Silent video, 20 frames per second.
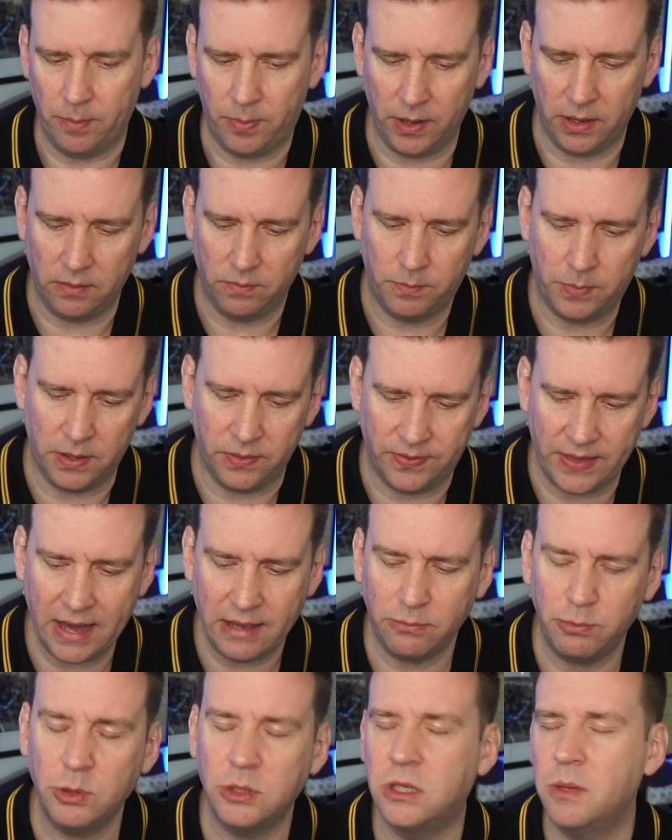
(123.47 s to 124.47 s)
But
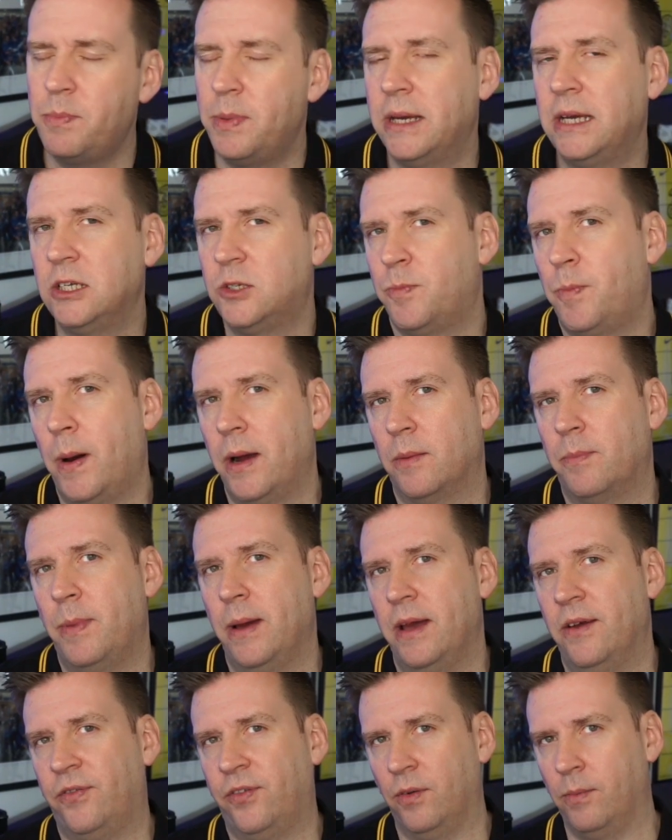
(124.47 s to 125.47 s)
that was the biggest
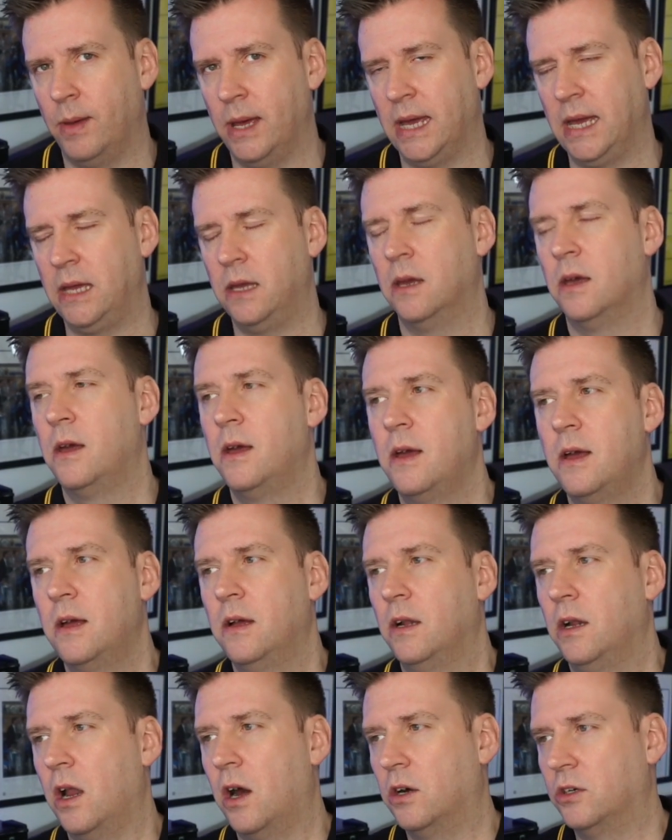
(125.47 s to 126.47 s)
bugbear for me
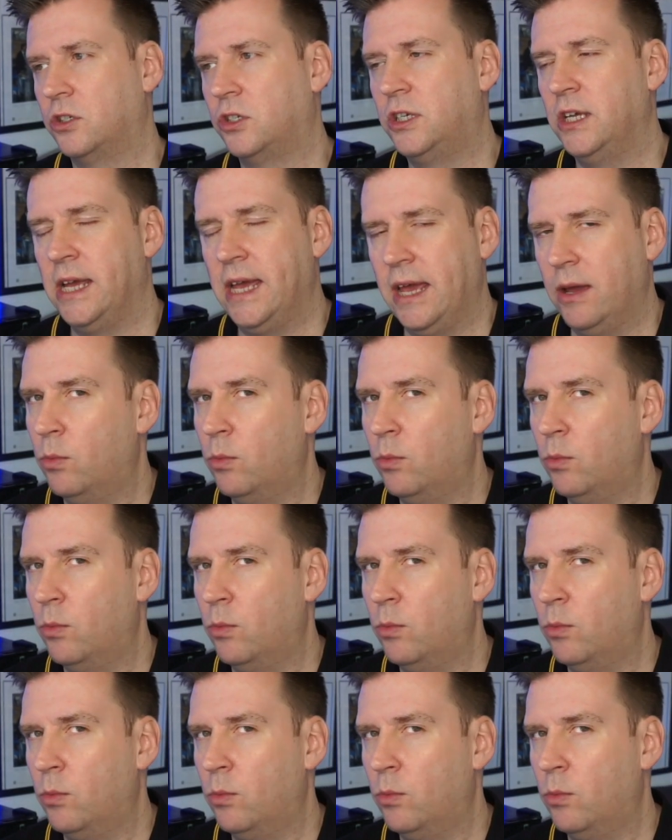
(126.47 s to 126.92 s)
last year.